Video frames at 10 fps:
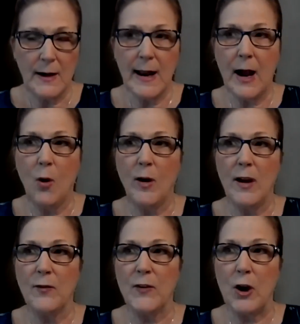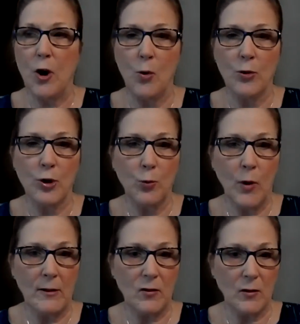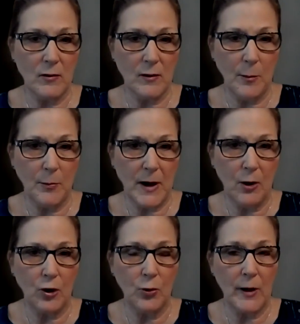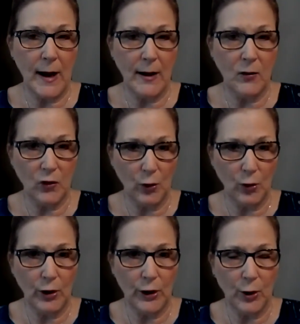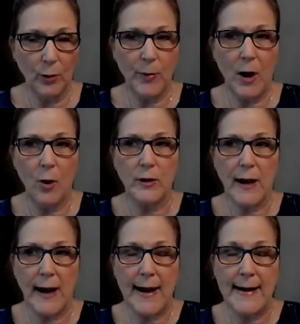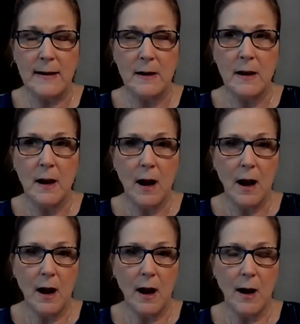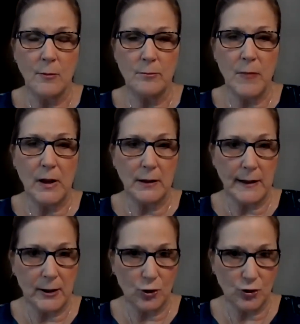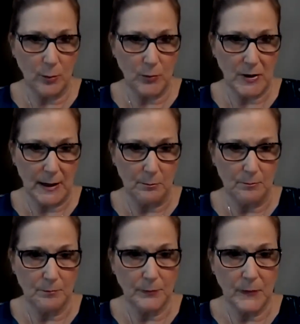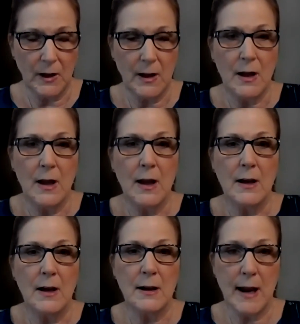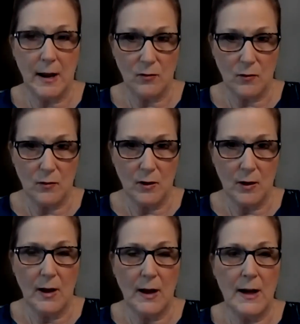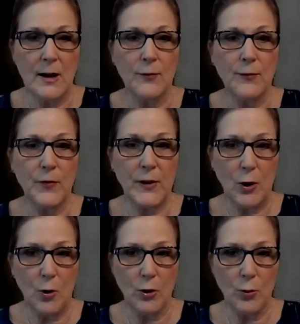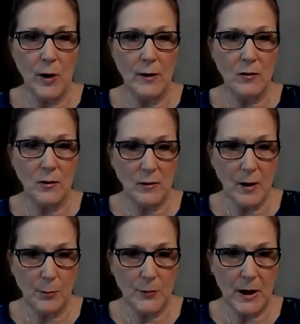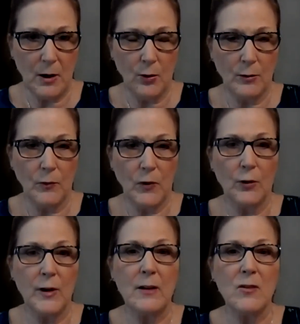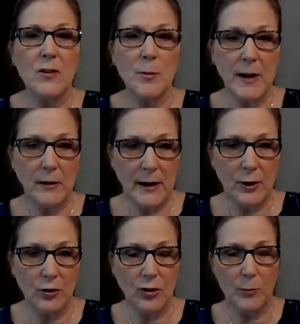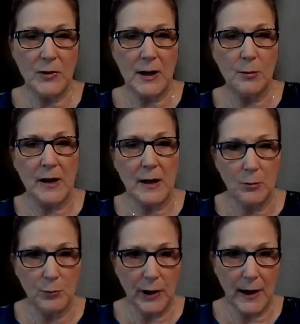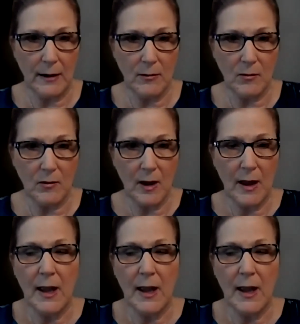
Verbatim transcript: Now, if the owner wants to step down, you had asked earlier about a um, leadership team. Yes. If the owner wants to step down, there needs to be a leadership team in place